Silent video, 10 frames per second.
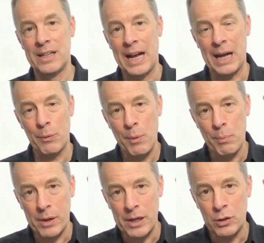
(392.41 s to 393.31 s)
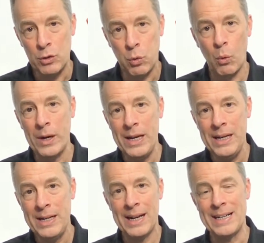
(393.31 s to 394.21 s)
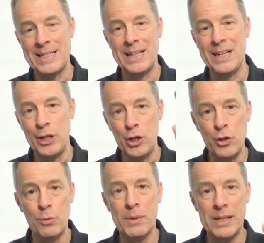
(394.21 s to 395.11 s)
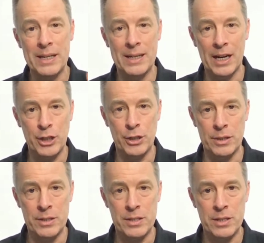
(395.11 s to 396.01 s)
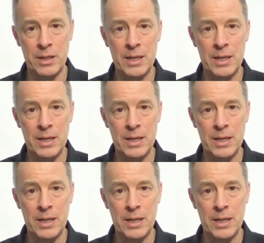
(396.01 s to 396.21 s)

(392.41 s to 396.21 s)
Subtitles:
How do we bring 2019 human connections